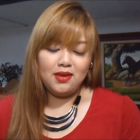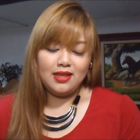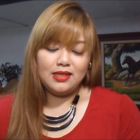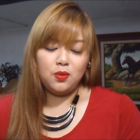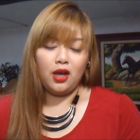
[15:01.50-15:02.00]
me
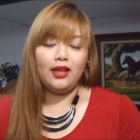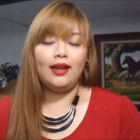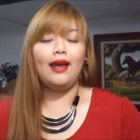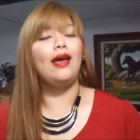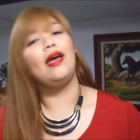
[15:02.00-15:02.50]
this one
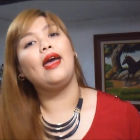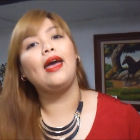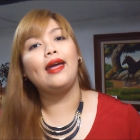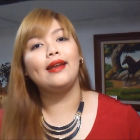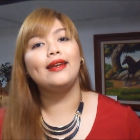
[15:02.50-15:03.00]

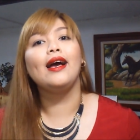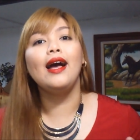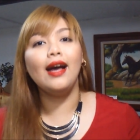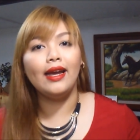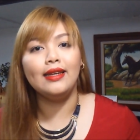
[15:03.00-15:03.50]
and
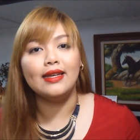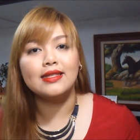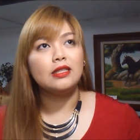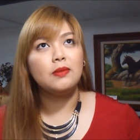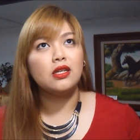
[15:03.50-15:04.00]

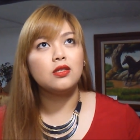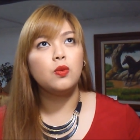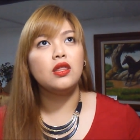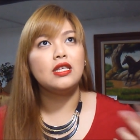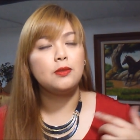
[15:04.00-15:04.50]
nakakainis because
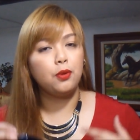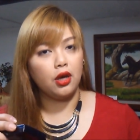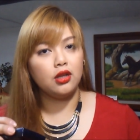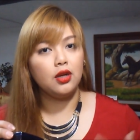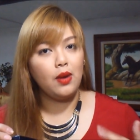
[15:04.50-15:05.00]
when this
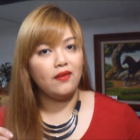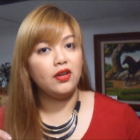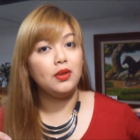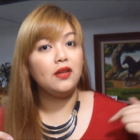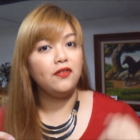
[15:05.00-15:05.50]
product arrived
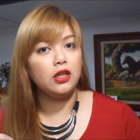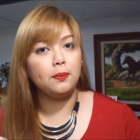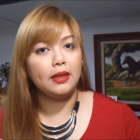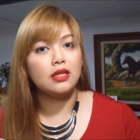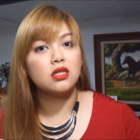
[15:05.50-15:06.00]
here in the
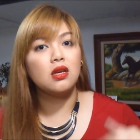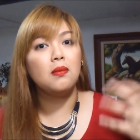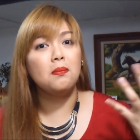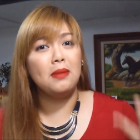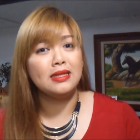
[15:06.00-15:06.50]
Philippines,
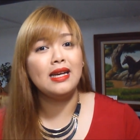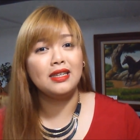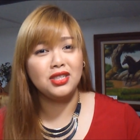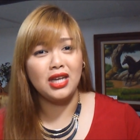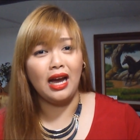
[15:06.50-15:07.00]

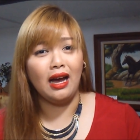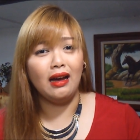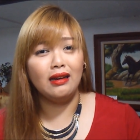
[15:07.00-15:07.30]
basag siya.